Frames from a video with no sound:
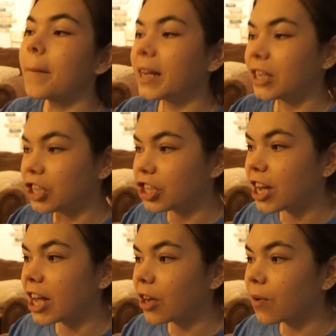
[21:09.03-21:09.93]
but I
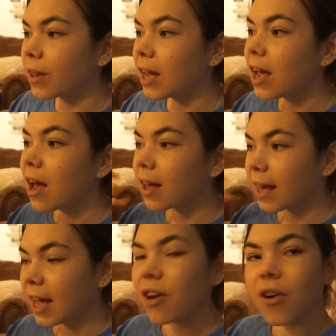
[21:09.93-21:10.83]
genuinely
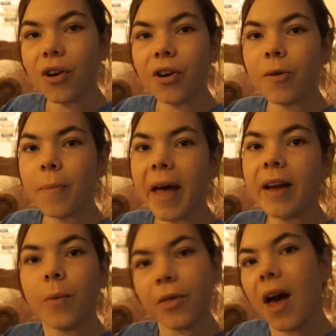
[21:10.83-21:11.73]
cannot go to
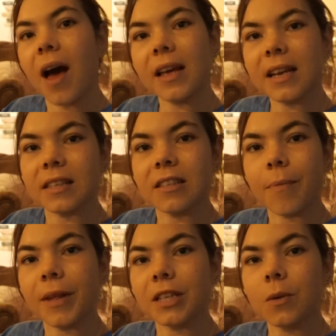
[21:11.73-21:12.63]
bed without eating
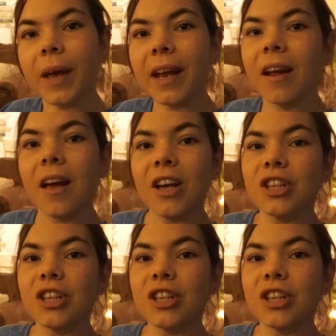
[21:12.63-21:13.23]
something sweet.